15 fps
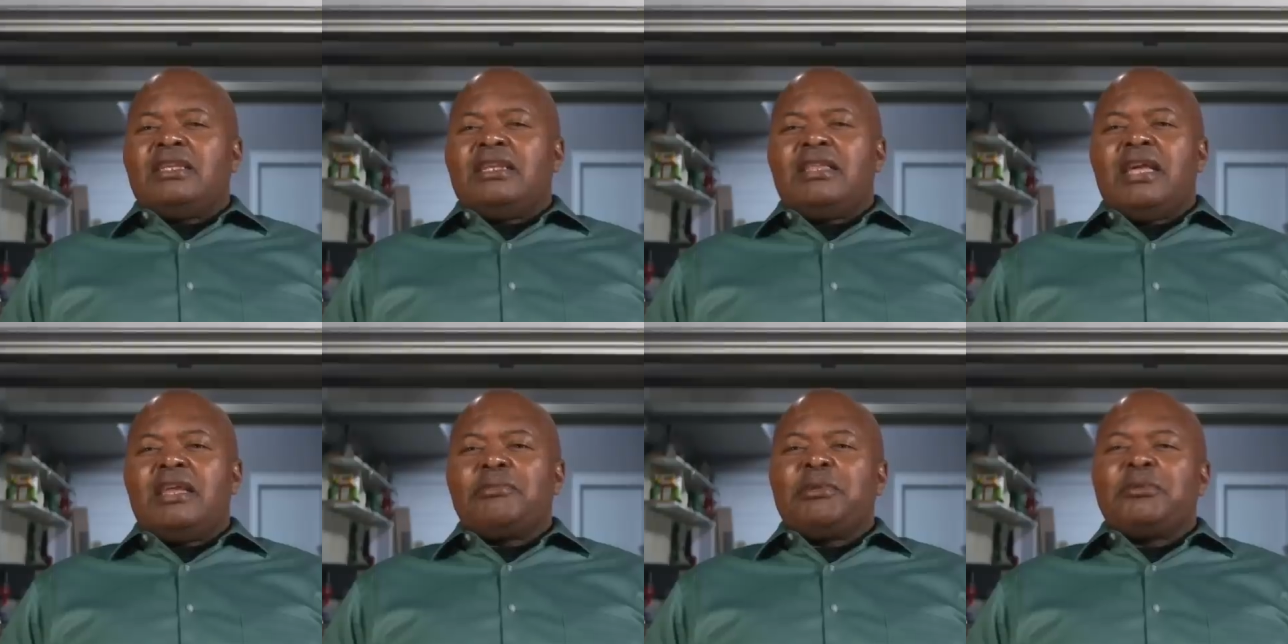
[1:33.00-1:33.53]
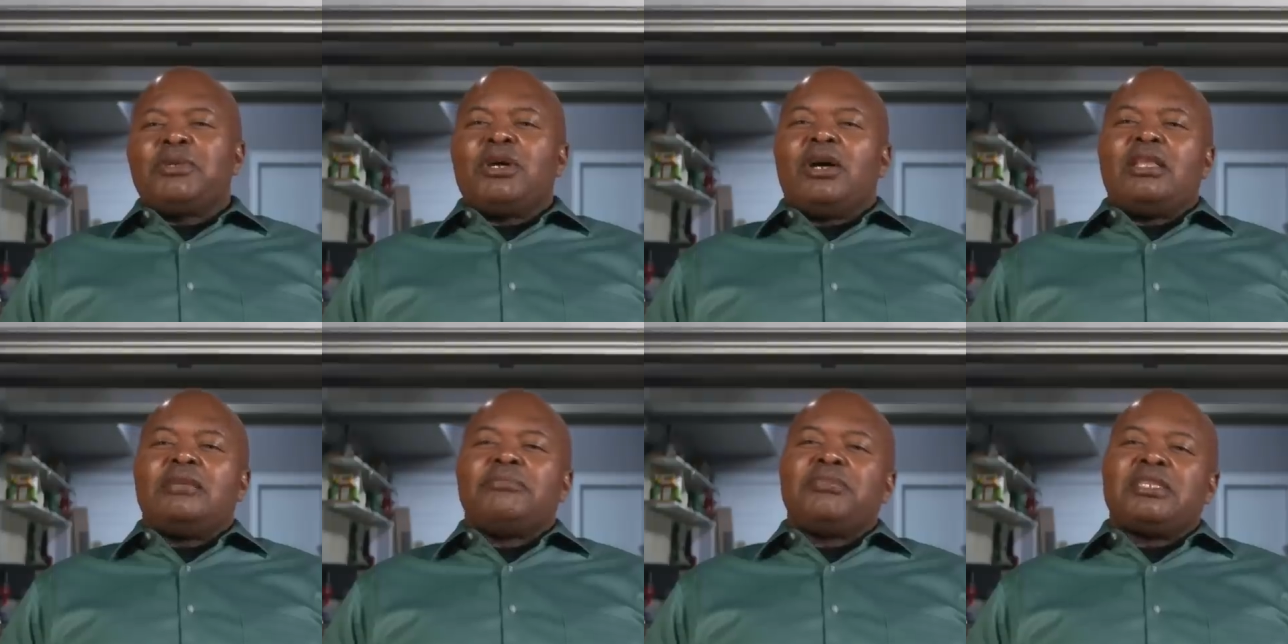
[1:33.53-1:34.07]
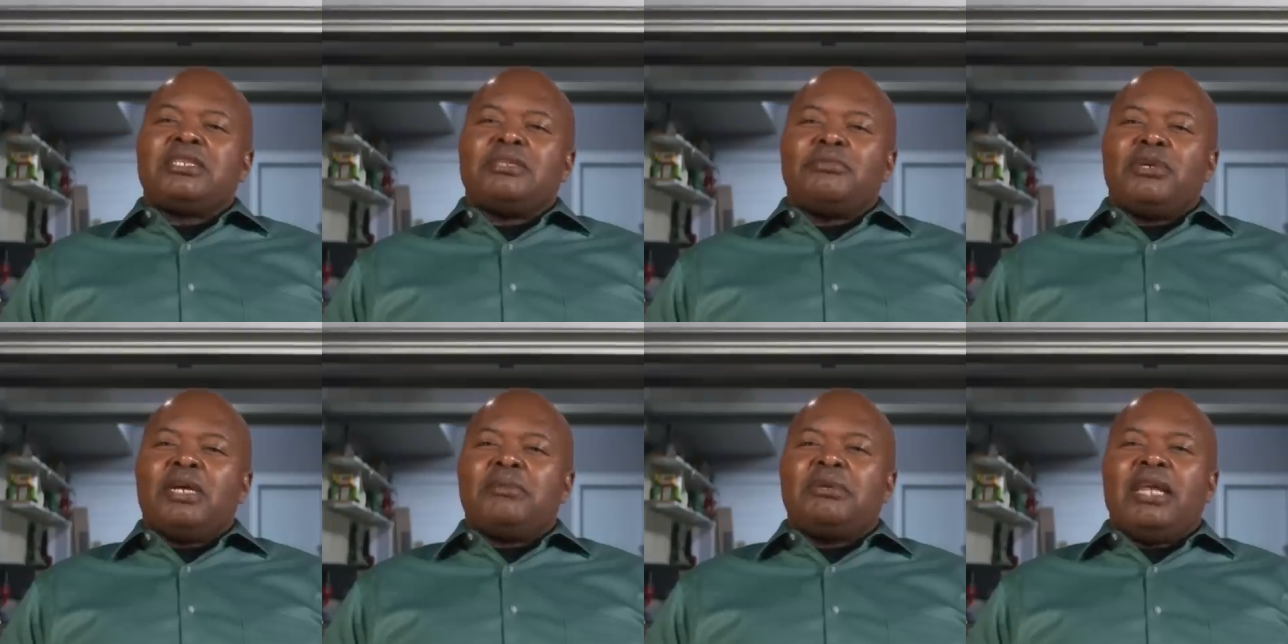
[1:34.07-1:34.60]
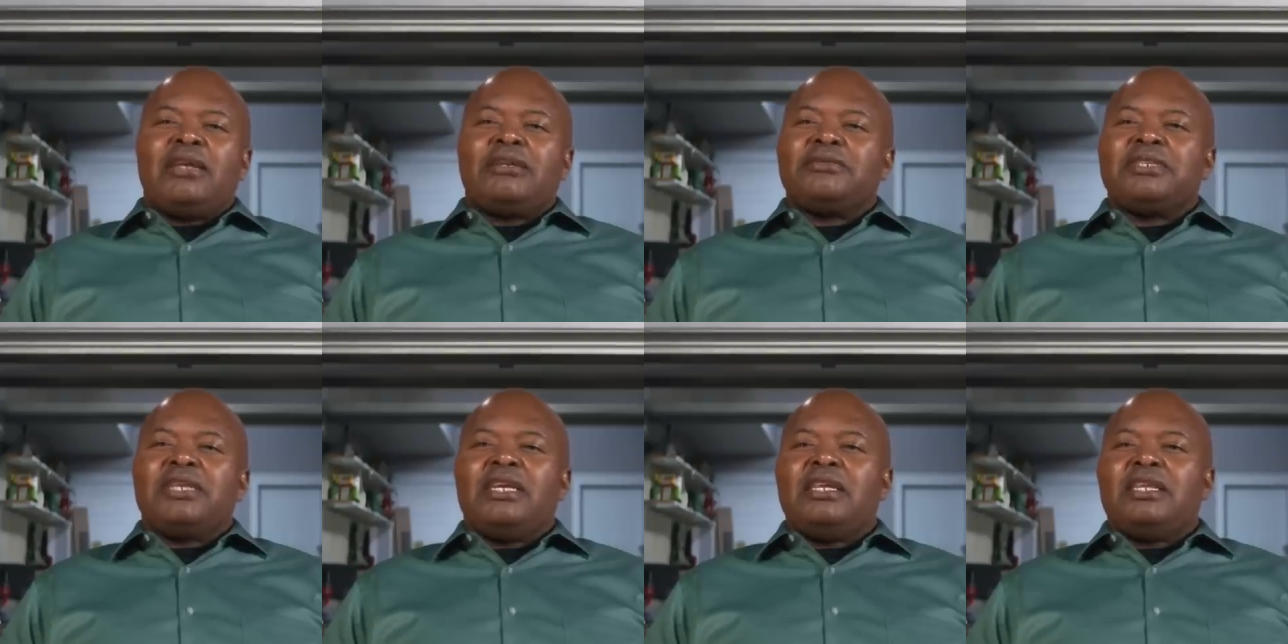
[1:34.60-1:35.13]
A lot of people call it Mr. Mom, and I don't
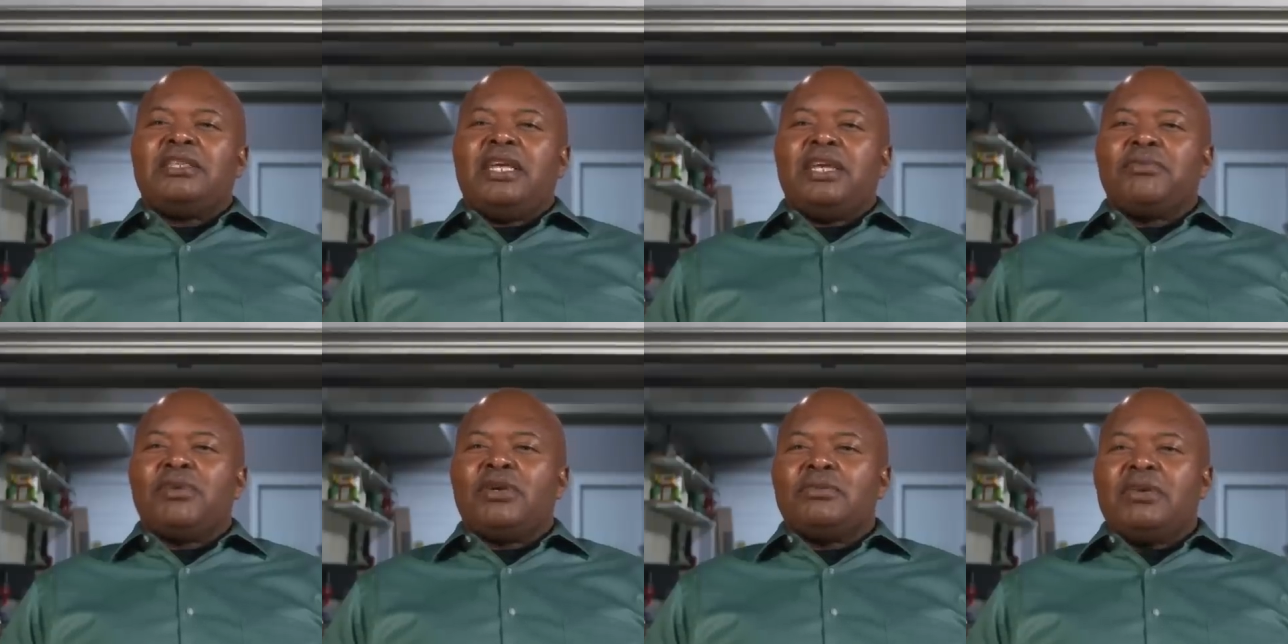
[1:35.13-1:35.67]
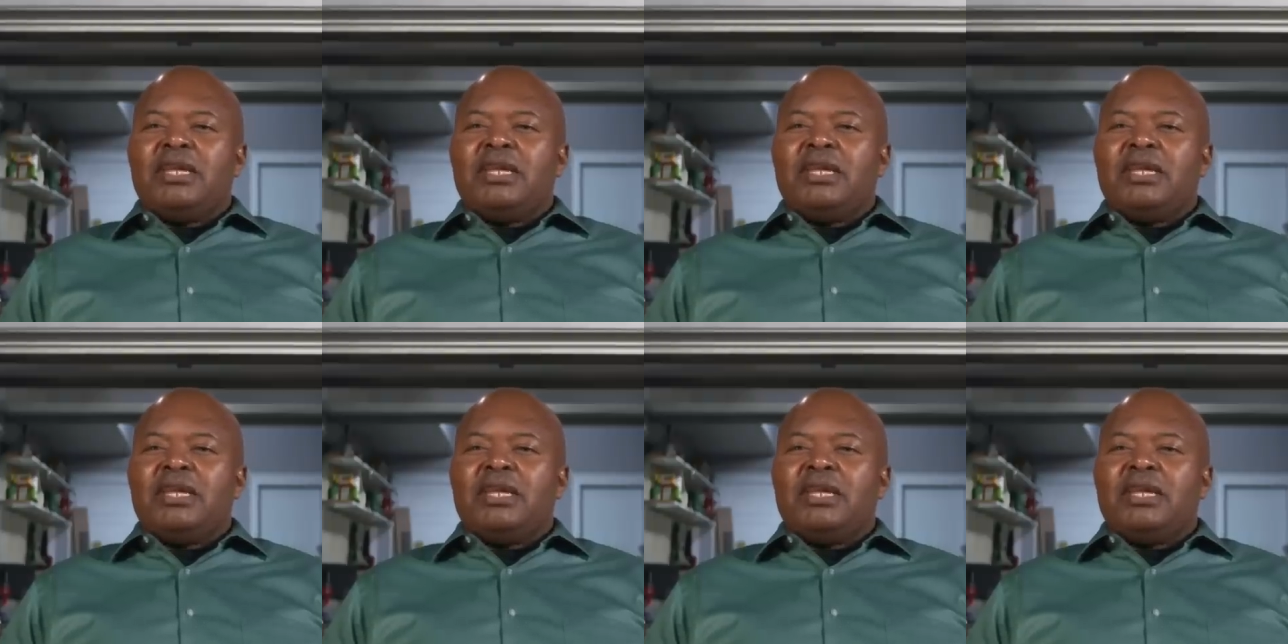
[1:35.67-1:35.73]
see anything wrong